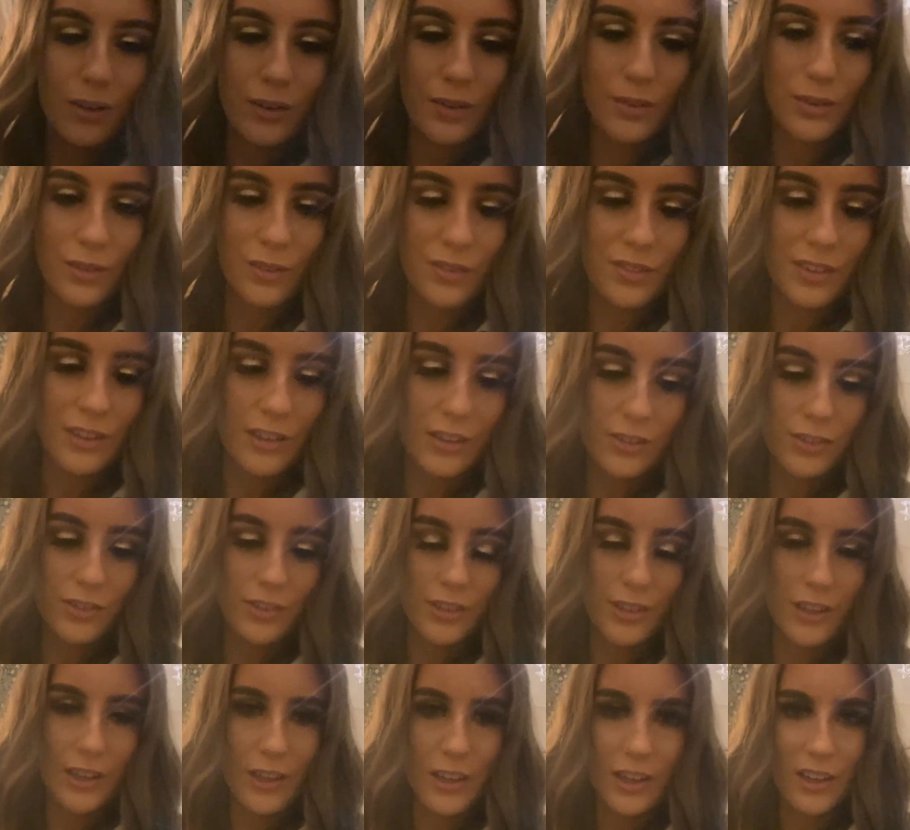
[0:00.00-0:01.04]
Until
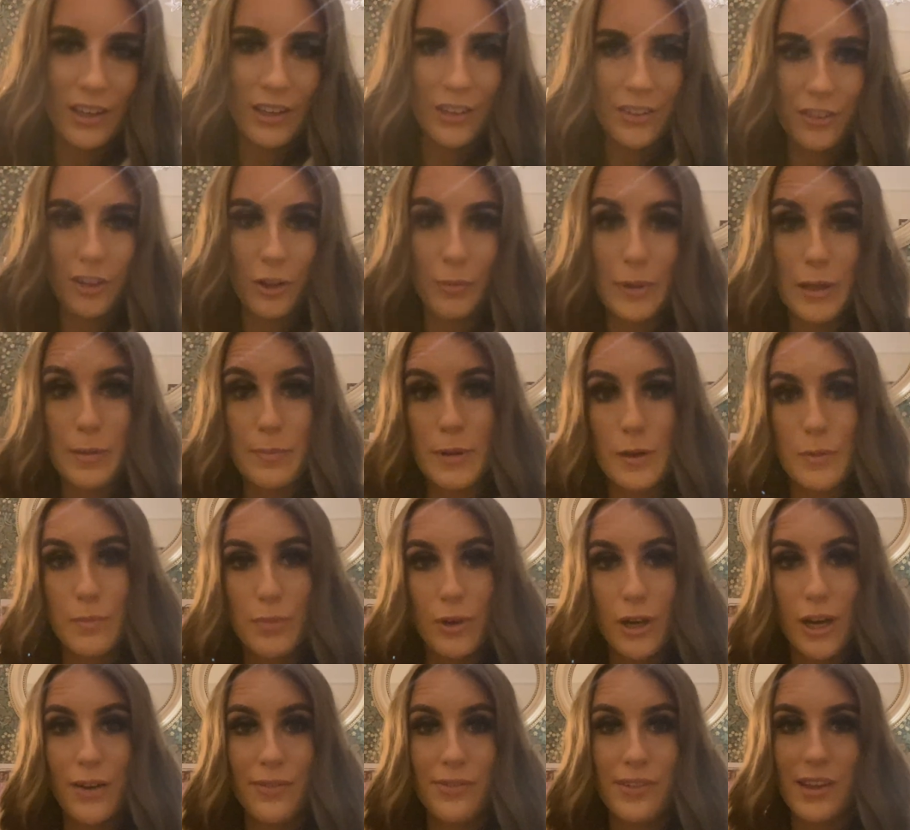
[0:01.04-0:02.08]
another year, and it'll be a big
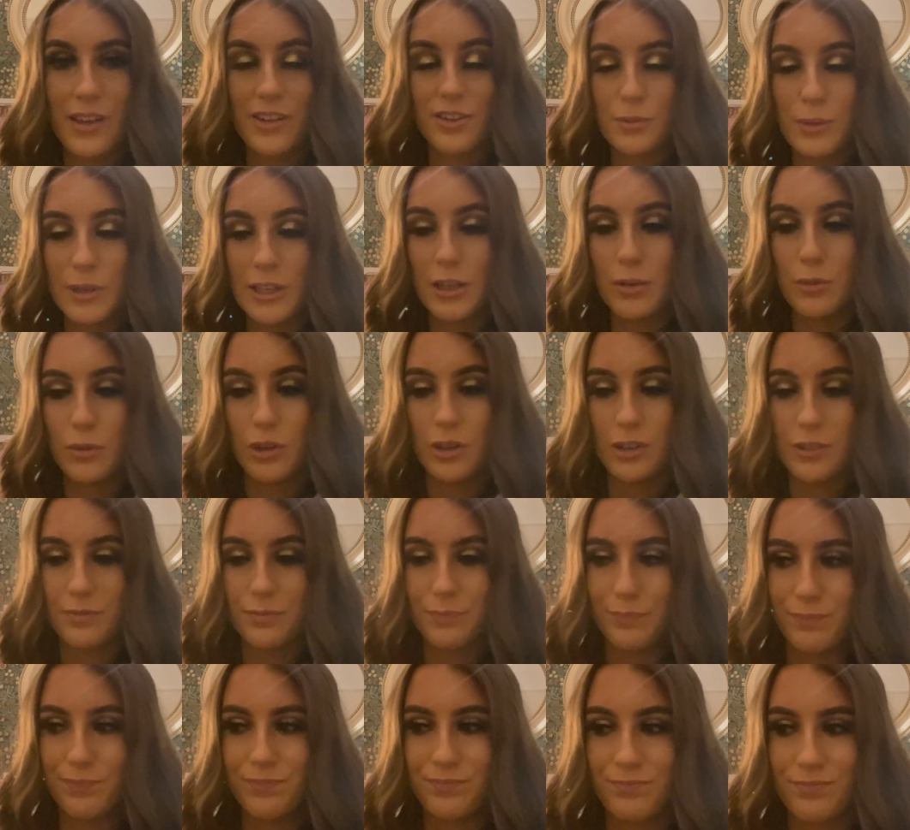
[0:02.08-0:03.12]
birthday, 21.
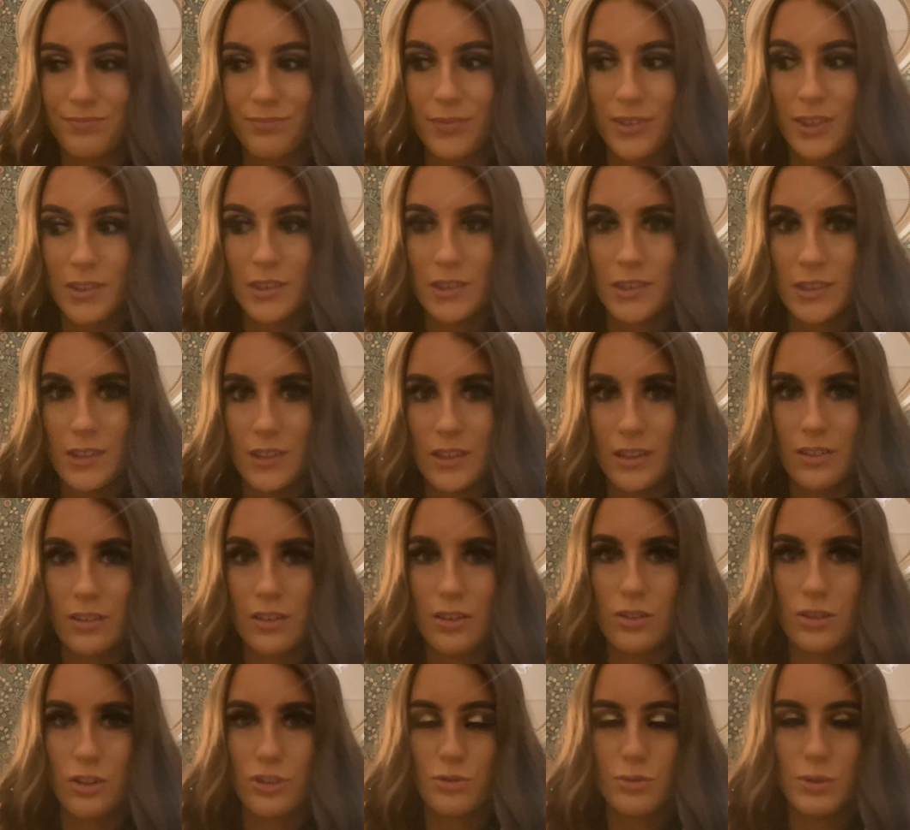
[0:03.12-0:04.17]

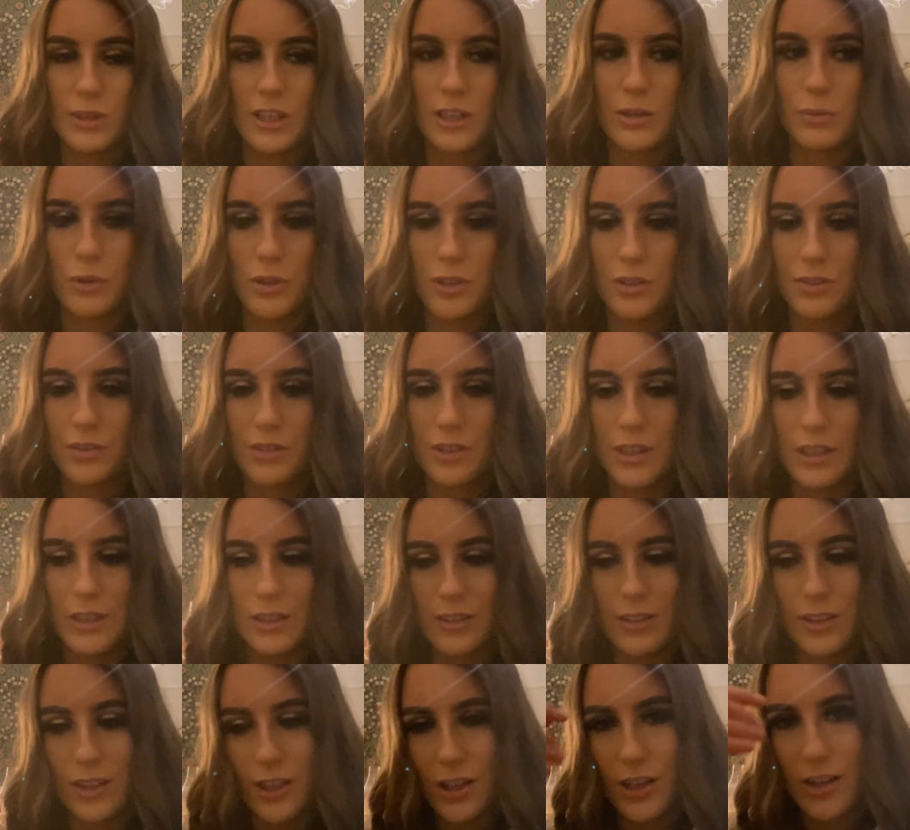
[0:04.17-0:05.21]
God, 21
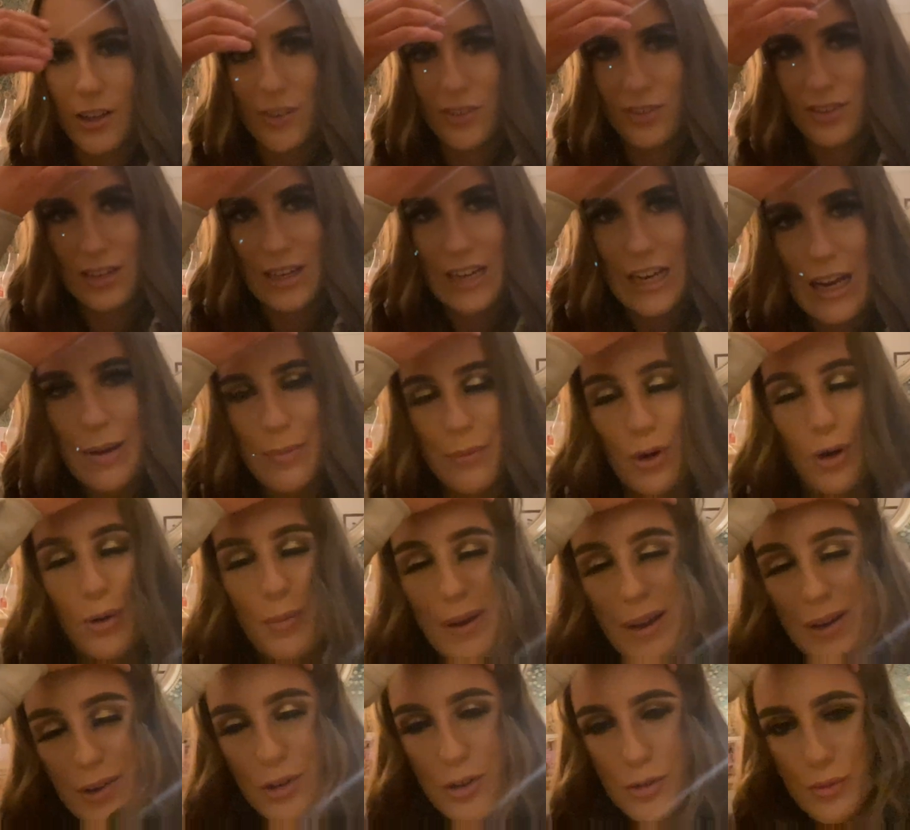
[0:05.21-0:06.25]
in a year's time. Oh
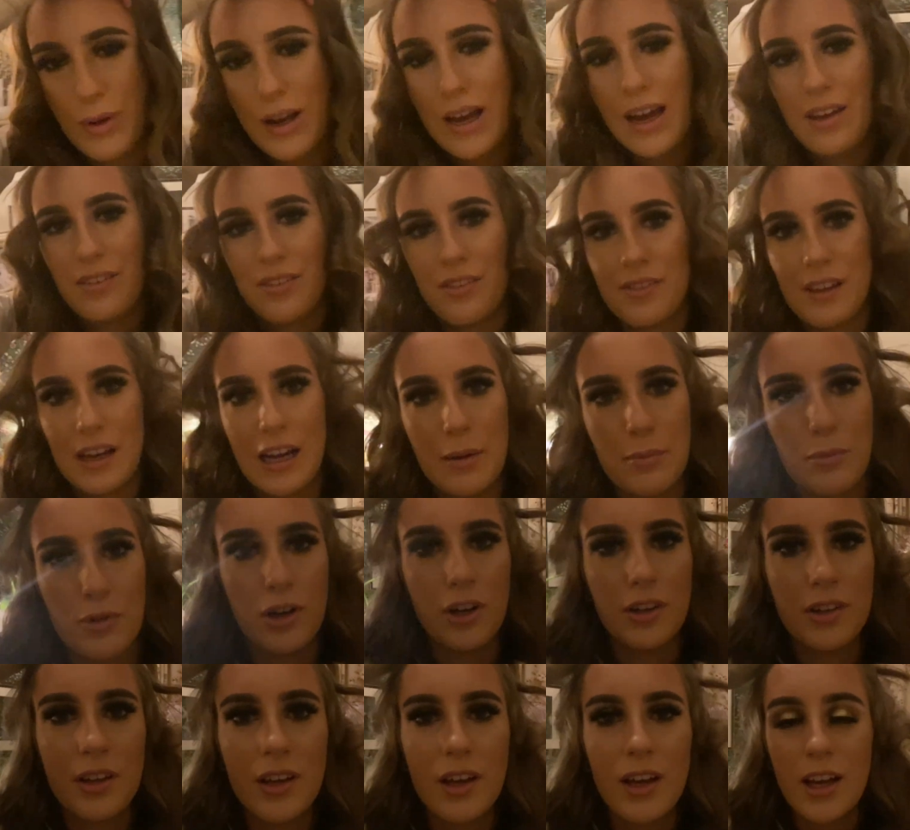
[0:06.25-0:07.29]
my god, where has the time
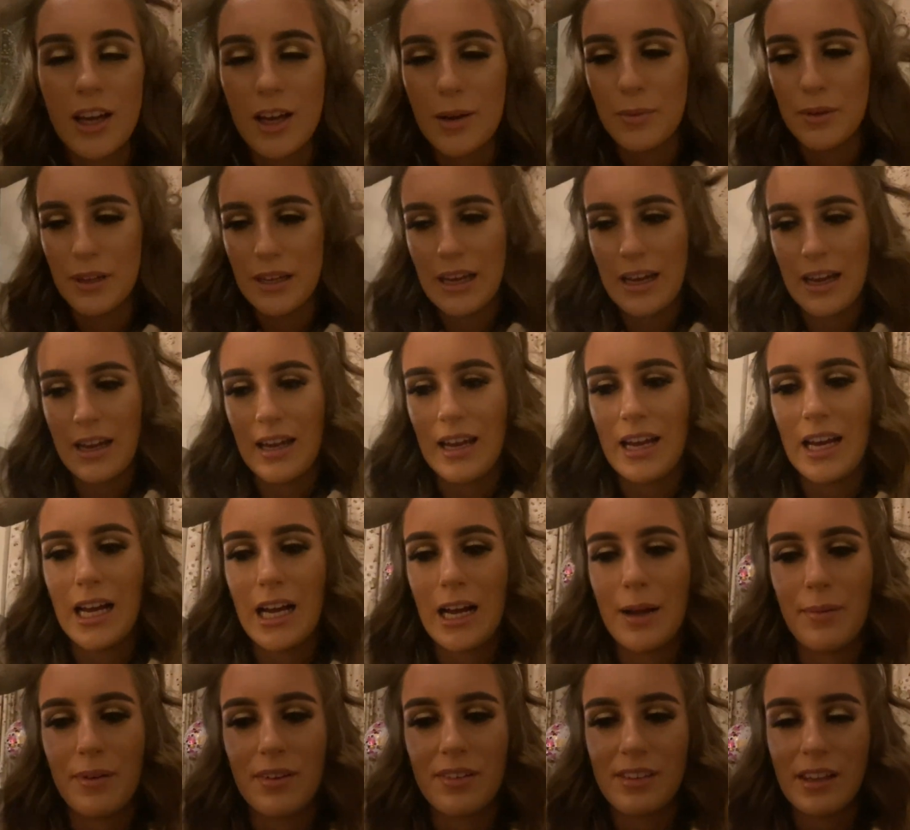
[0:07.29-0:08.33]
gone? But yeah,
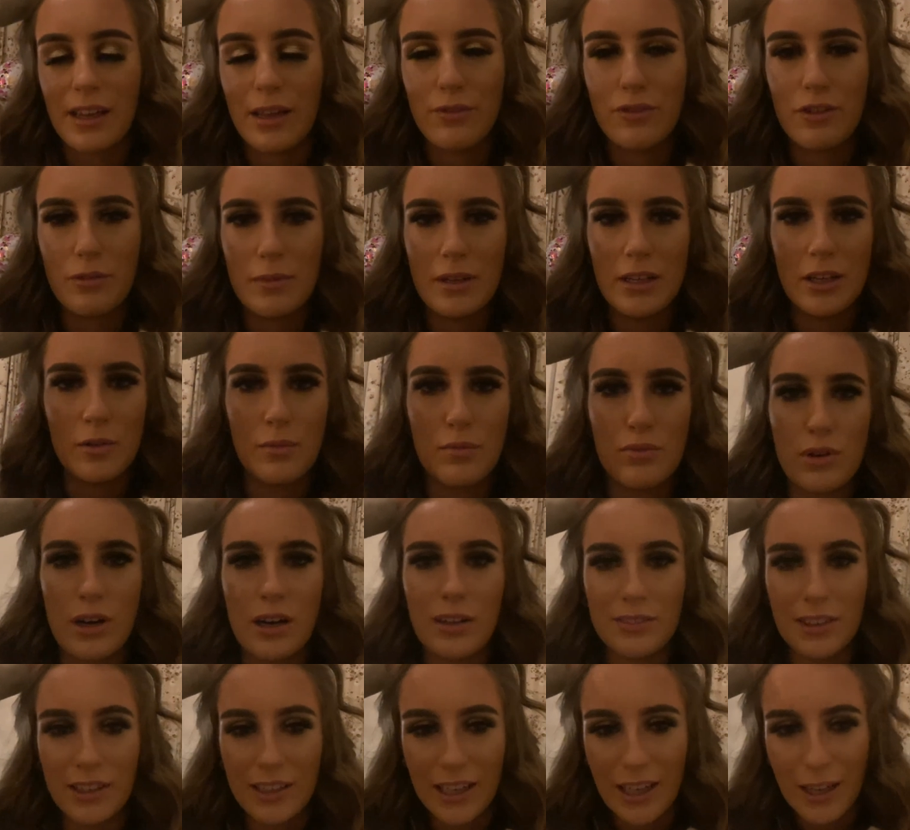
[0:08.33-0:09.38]
I'm excited for my little
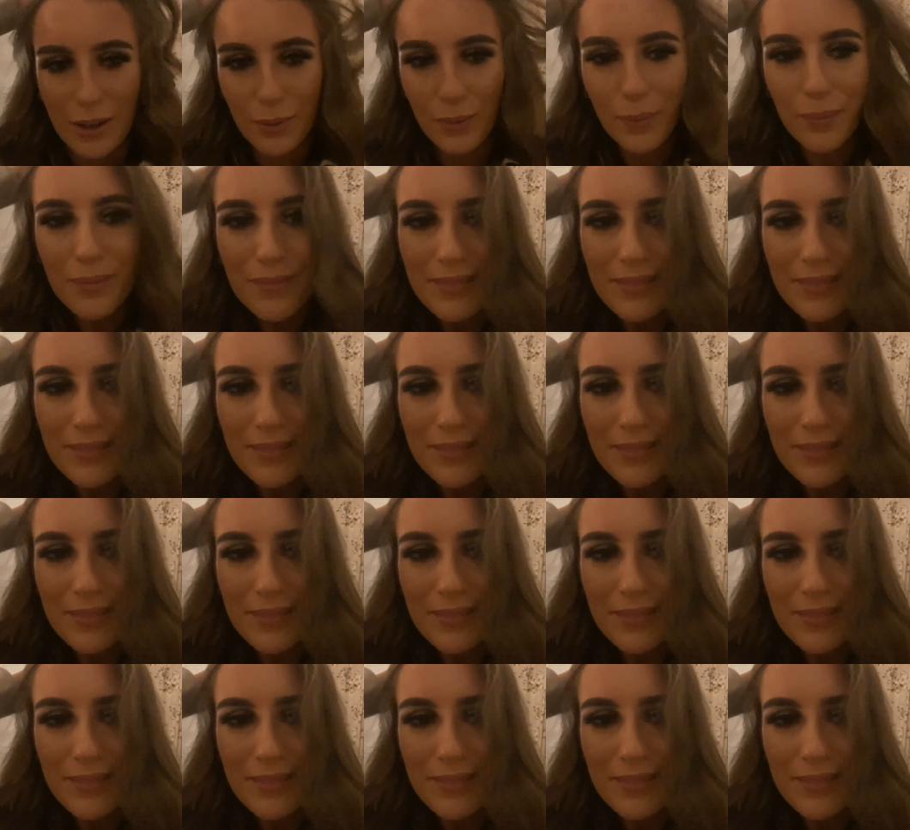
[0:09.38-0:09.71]
brownie now.